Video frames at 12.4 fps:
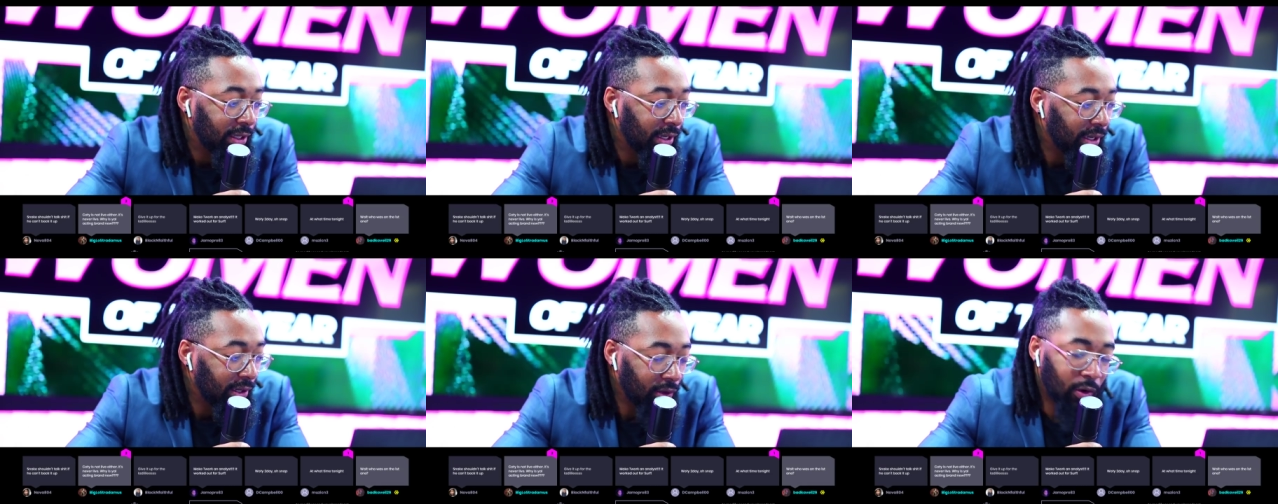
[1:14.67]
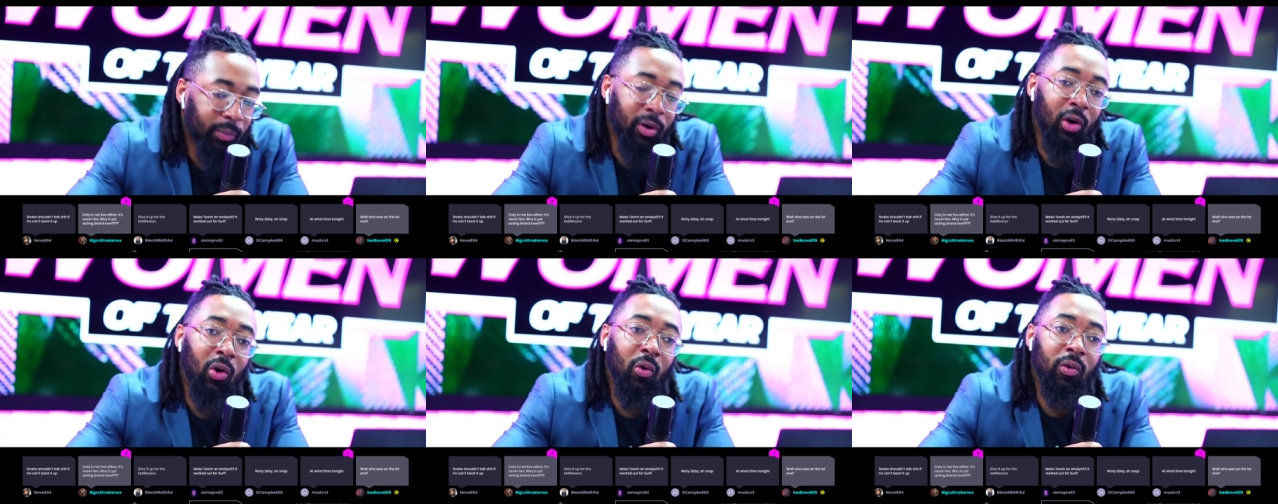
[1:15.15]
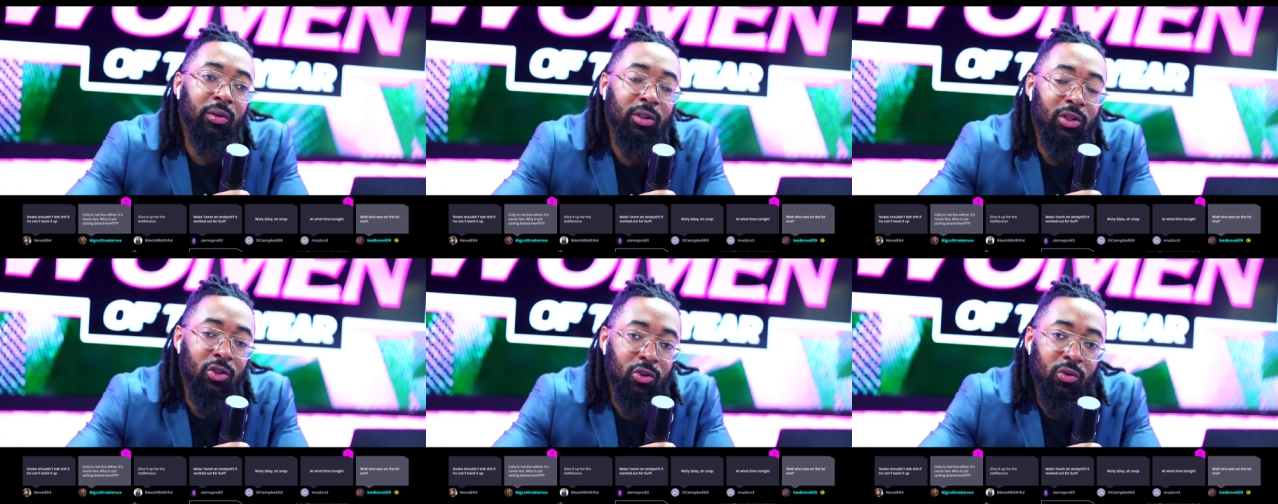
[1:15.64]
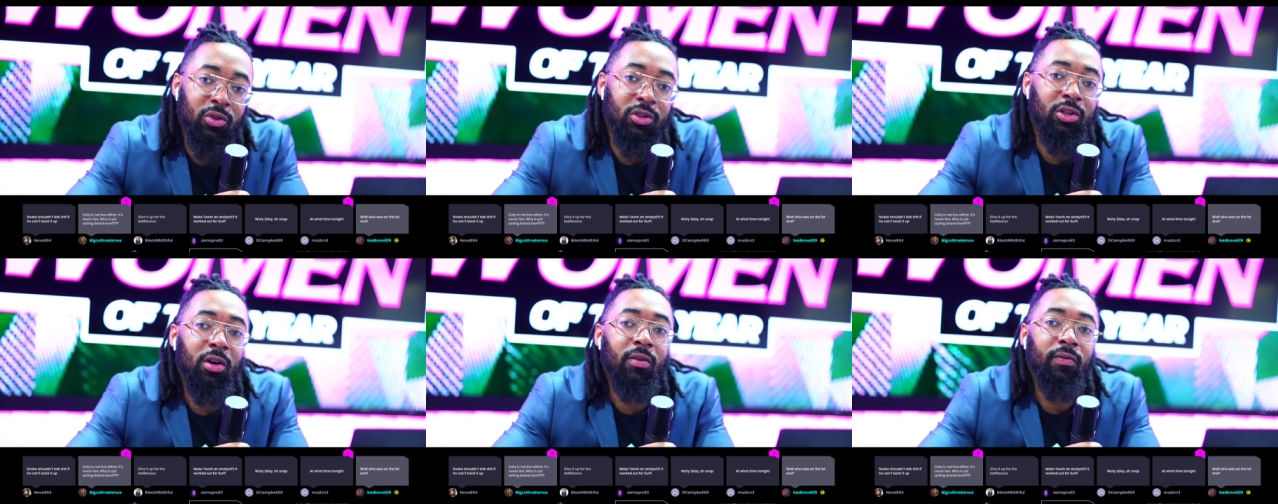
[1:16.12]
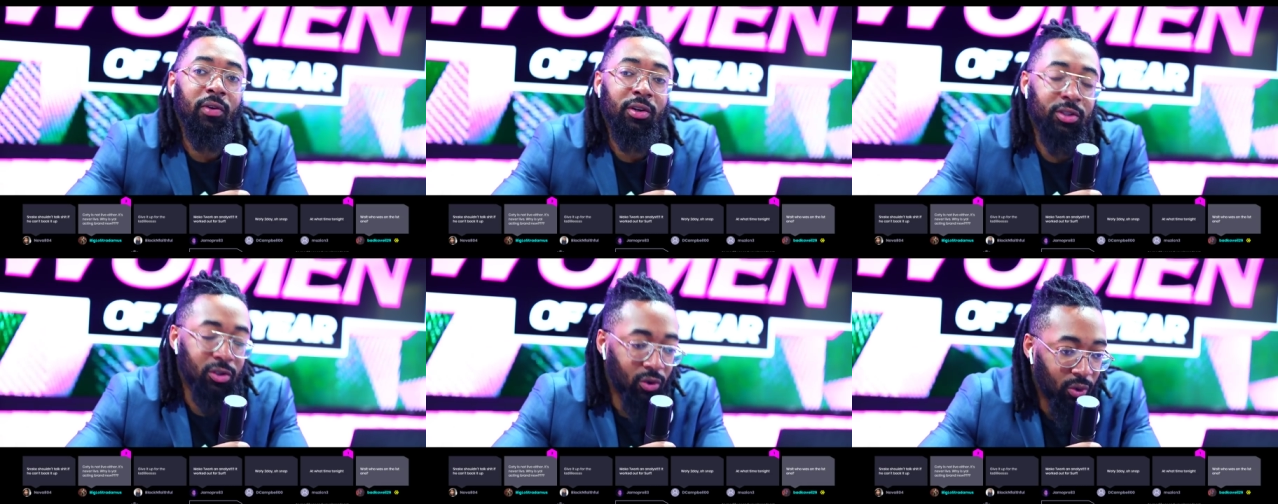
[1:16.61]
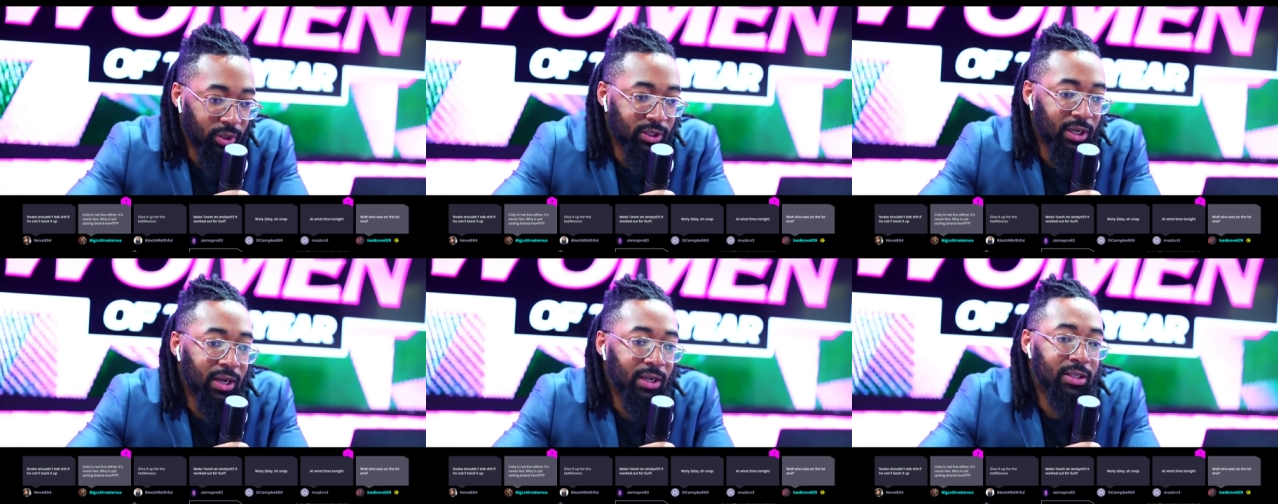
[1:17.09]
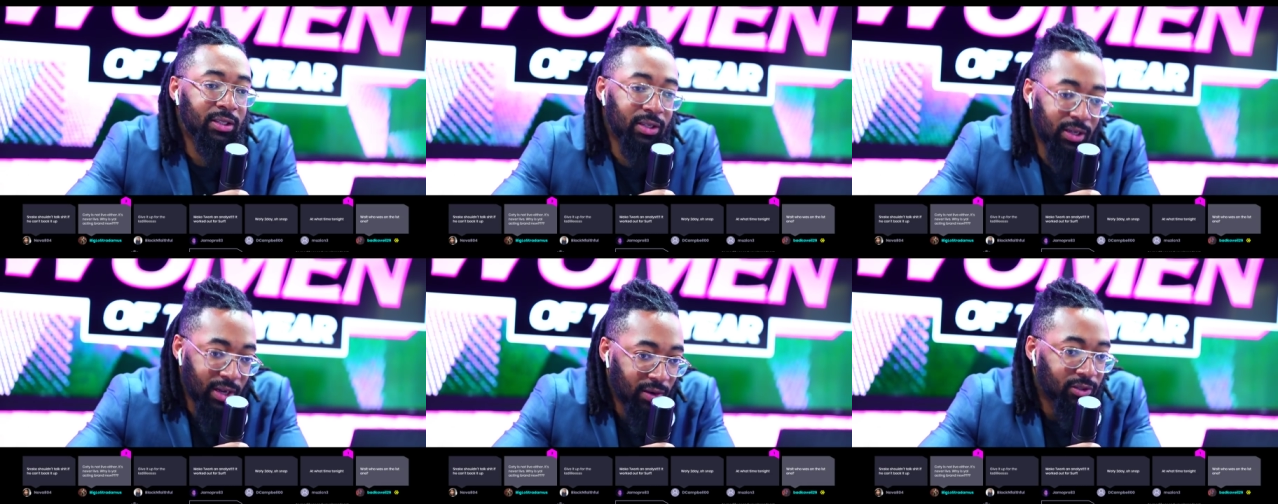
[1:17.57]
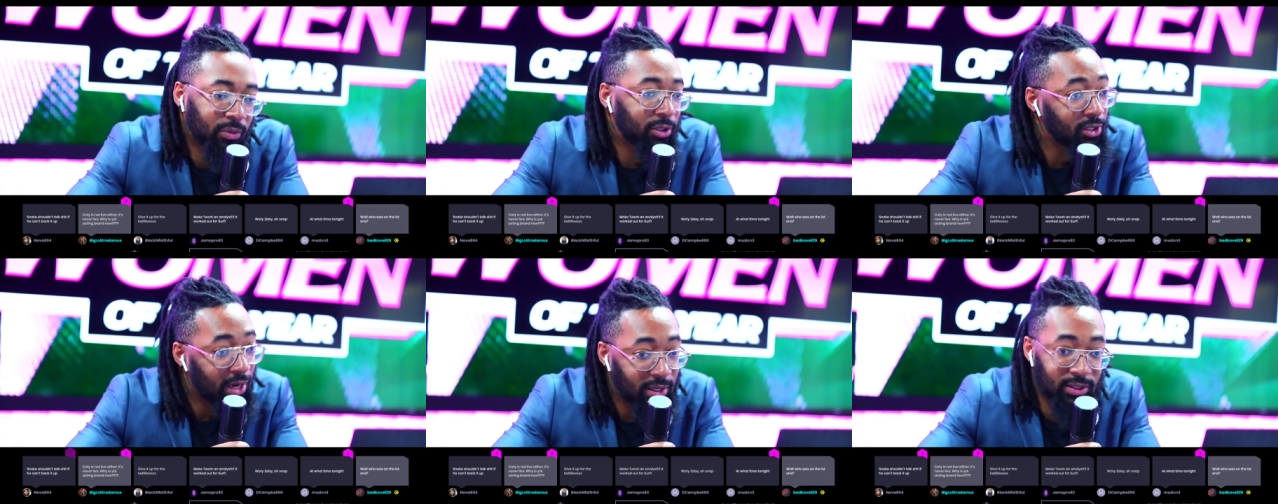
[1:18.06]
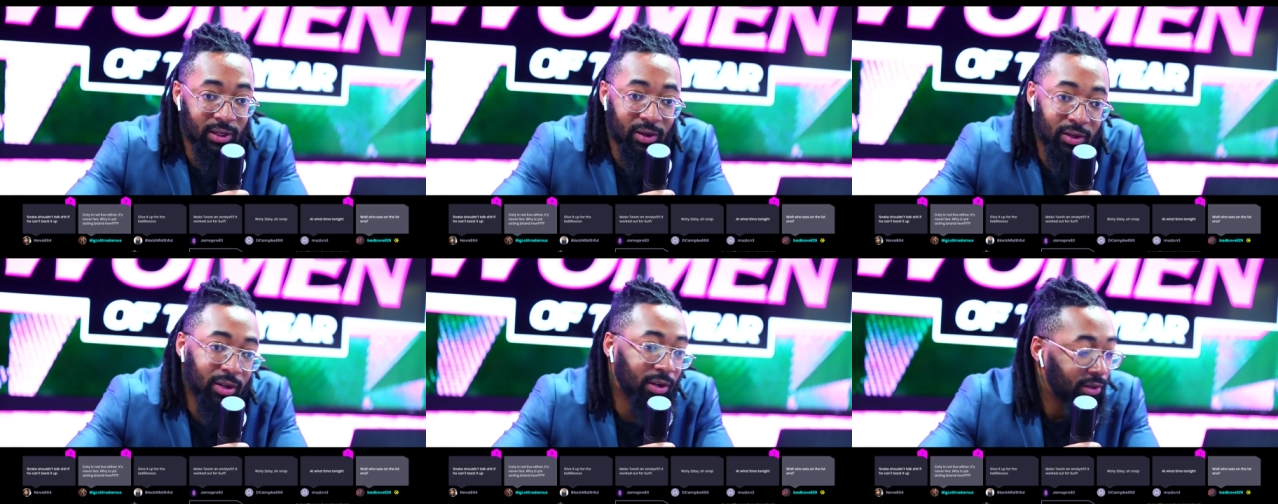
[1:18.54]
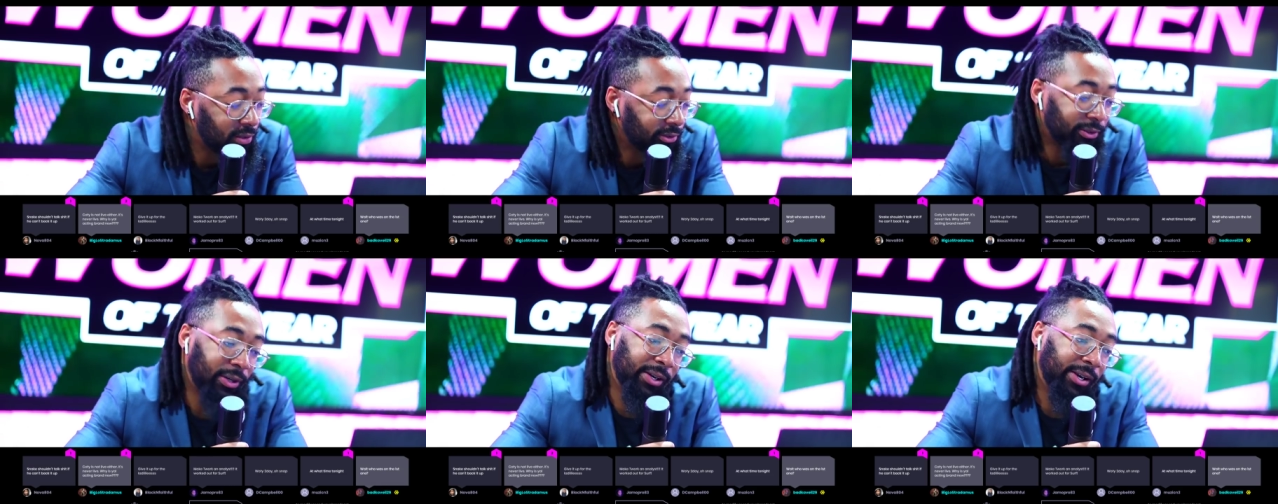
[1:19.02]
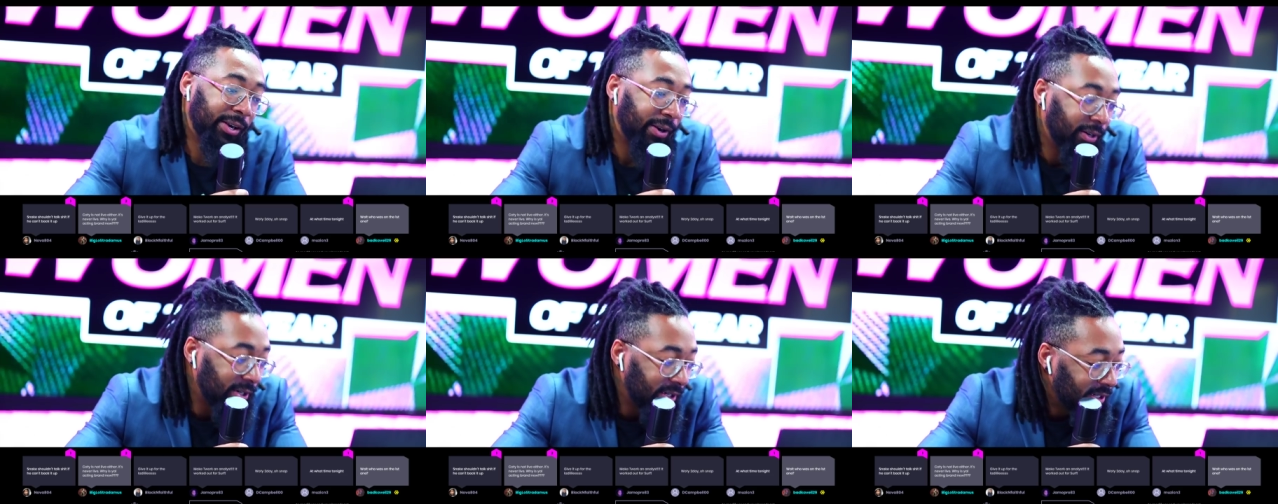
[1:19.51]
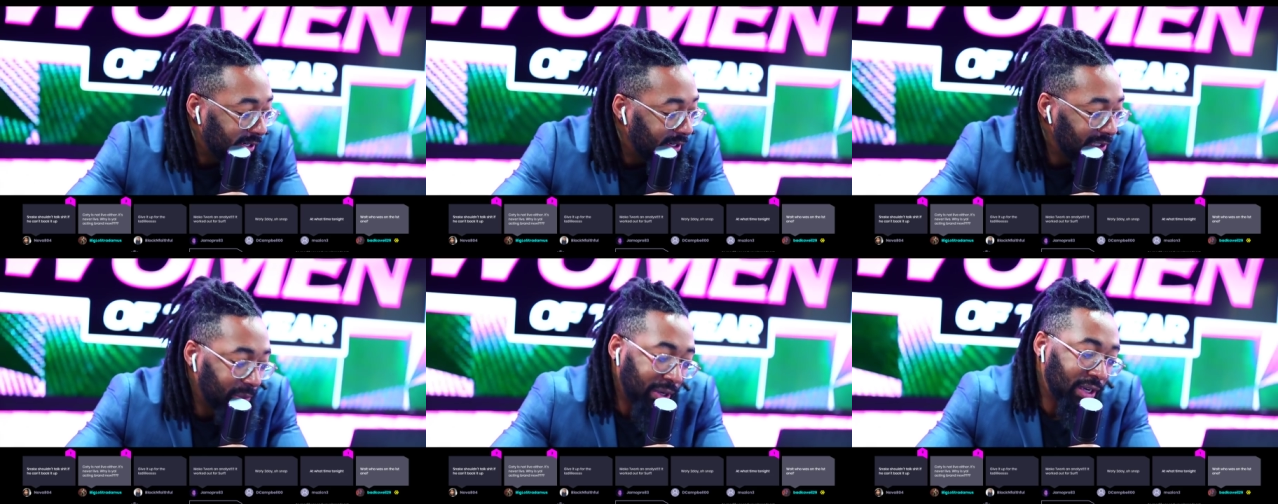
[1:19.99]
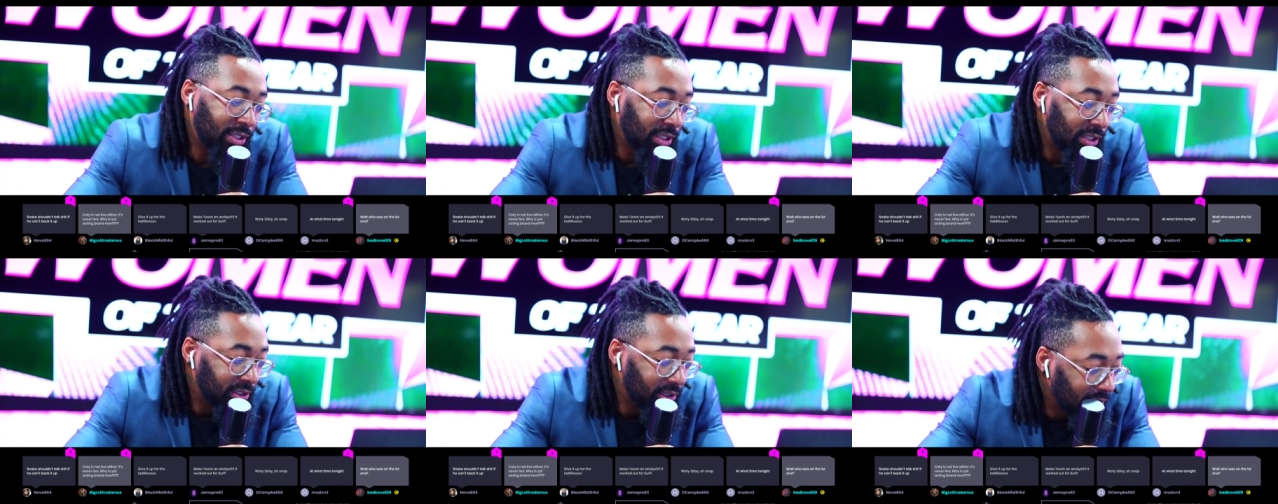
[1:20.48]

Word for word: And lo and behold, Tsu Surf versus Cortez is announced. We try to tell y'all. Just pay attention.